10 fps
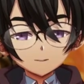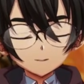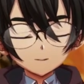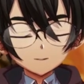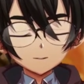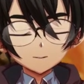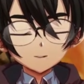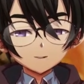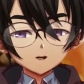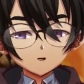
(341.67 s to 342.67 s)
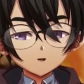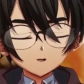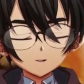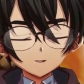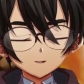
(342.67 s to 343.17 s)
to do this, I think it's
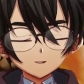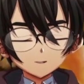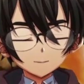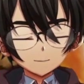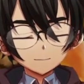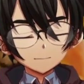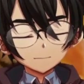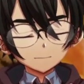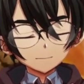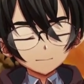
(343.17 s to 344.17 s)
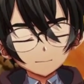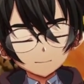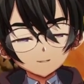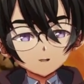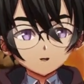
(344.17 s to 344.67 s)
a
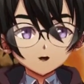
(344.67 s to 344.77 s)
nice